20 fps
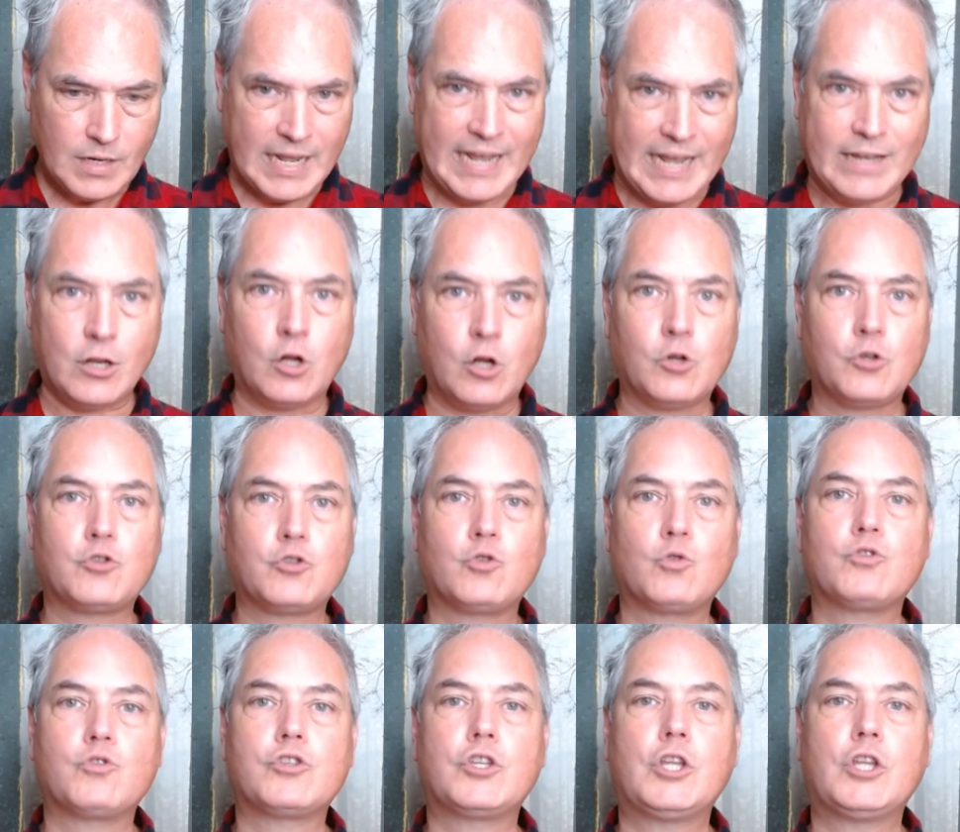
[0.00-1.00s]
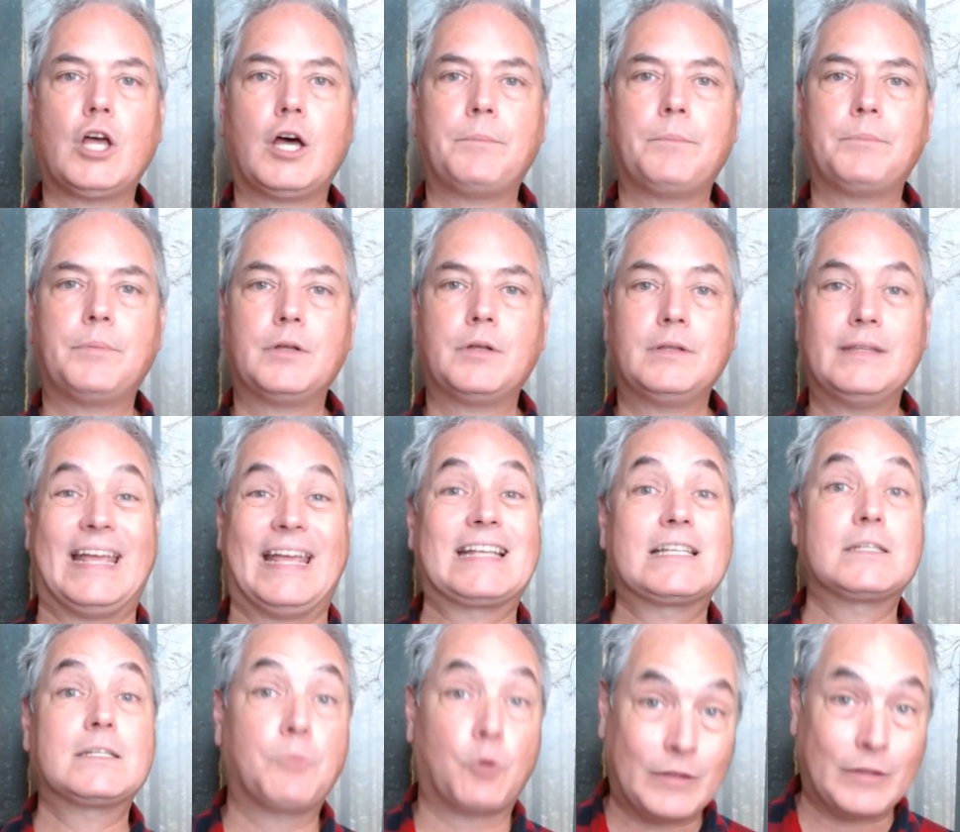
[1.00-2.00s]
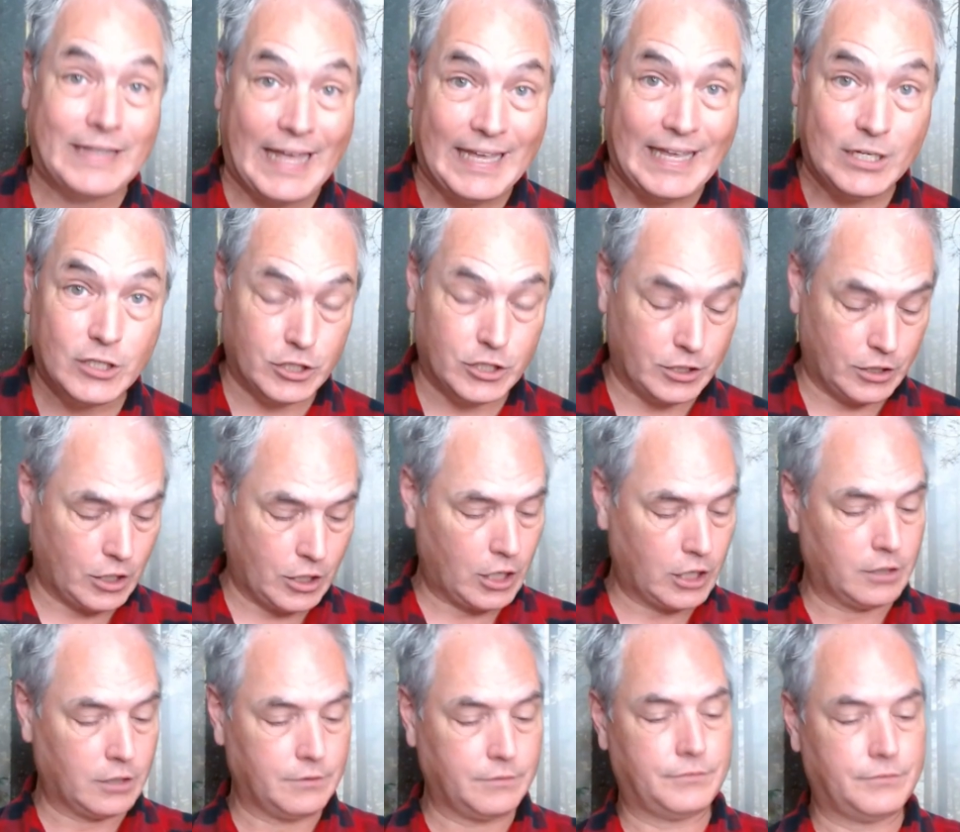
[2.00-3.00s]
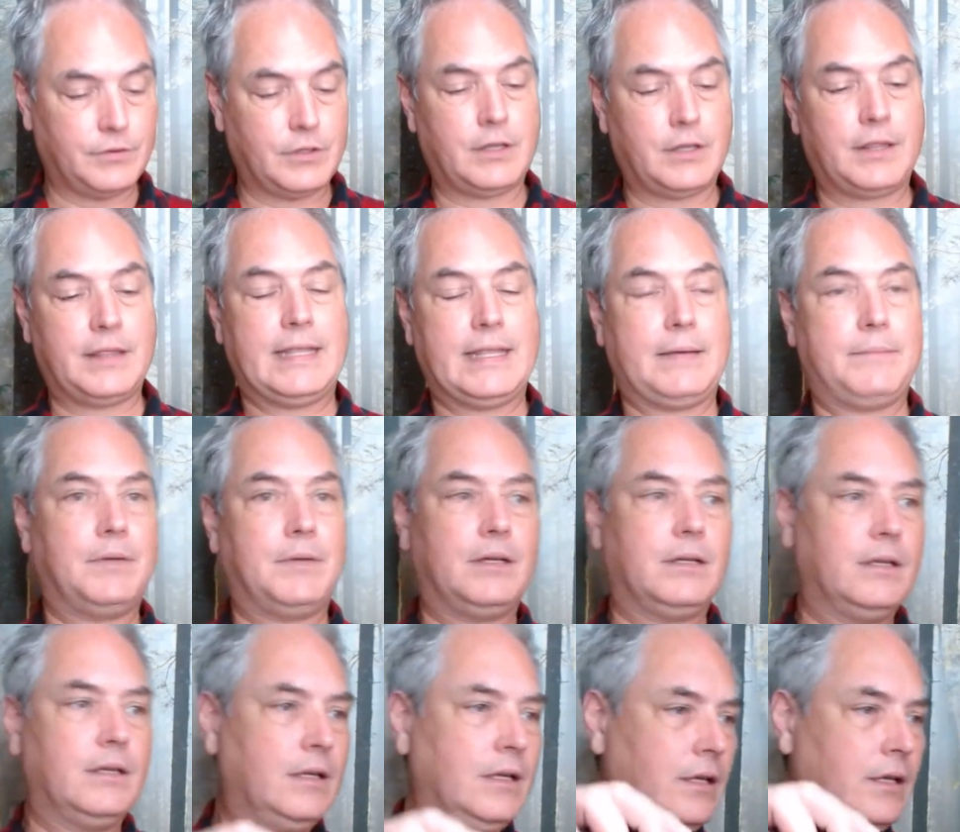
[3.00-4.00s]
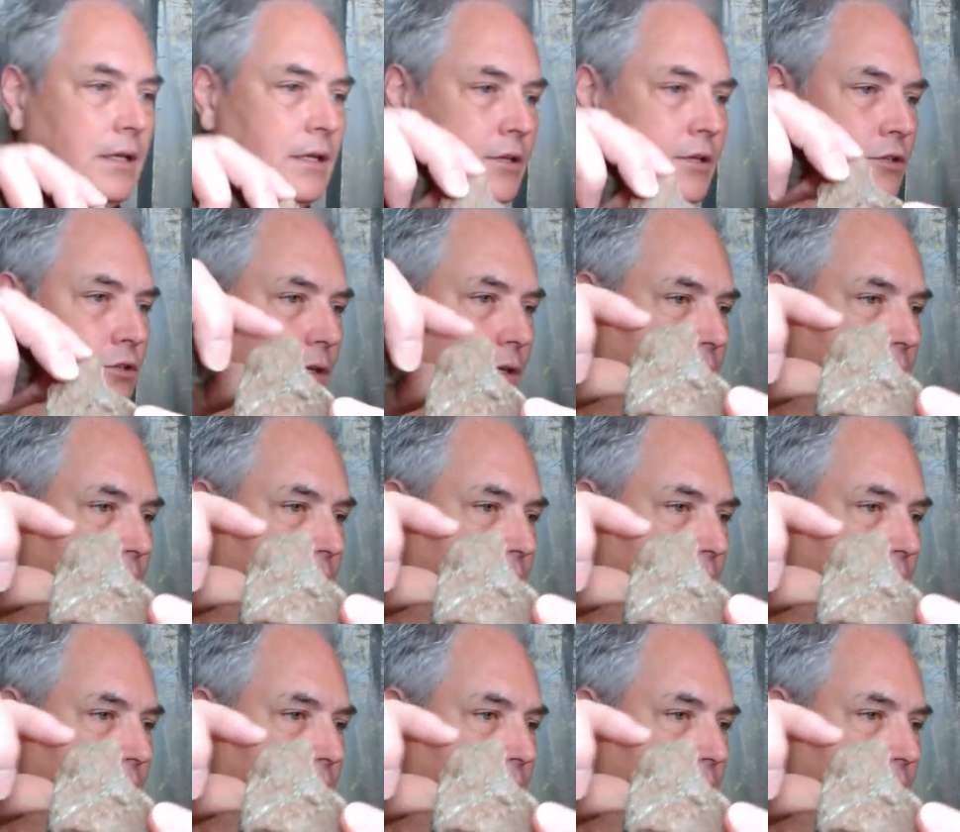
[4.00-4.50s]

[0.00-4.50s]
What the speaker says: and also stop the exportation of them. So